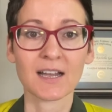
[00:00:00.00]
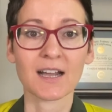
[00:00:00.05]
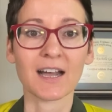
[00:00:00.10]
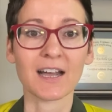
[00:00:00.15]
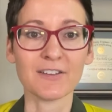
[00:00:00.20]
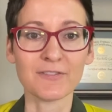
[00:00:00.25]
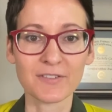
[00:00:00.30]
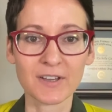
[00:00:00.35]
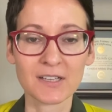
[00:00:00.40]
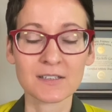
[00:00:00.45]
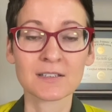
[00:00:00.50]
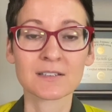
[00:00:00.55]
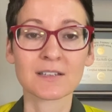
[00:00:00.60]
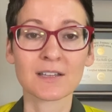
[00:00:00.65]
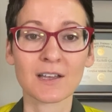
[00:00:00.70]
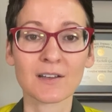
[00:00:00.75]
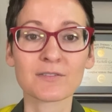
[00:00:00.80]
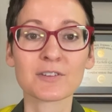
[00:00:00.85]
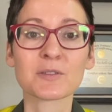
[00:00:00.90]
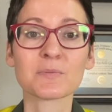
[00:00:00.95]
I fell in
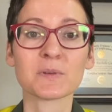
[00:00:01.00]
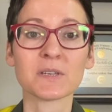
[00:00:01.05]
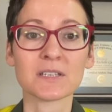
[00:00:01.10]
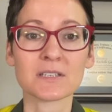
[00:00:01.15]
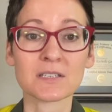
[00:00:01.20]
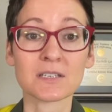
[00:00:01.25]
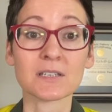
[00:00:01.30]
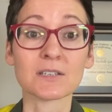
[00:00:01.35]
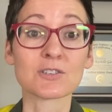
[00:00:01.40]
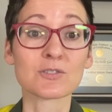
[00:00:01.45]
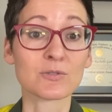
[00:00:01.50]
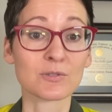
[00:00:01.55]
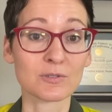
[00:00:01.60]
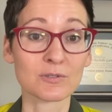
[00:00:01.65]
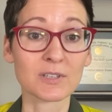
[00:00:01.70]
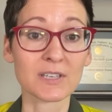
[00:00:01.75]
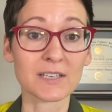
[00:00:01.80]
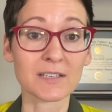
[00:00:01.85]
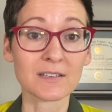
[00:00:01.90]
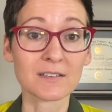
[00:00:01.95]
love with P T
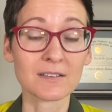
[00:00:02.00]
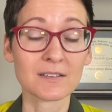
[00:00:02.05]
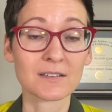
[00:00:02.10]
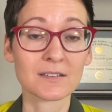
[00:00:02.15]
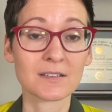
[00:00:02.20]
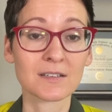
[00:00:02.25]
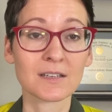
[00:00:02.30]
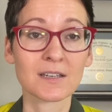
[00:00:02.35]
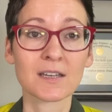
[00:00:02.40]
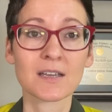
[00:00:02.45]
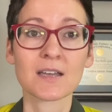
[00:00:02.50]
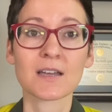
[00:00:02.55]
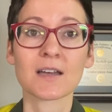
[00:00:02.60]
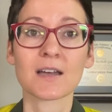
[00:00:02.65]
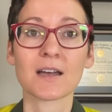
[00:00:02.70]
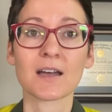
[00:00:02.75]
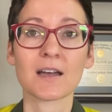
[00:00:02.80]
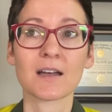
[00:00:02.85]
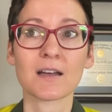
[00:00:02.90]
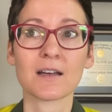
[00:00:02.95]
truly
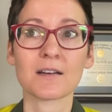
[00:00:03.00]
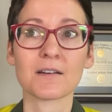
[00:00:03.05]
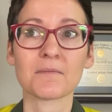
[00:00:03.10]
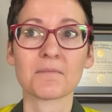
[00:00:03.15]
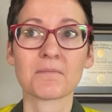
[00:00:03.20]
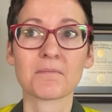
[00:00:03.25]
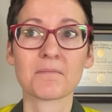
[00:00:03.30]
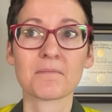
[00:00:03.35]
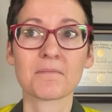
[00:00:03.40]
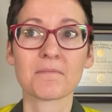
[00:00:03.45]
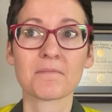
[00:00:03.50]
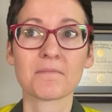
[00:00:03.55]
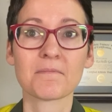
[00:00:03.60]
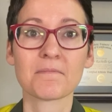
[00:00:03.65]
um,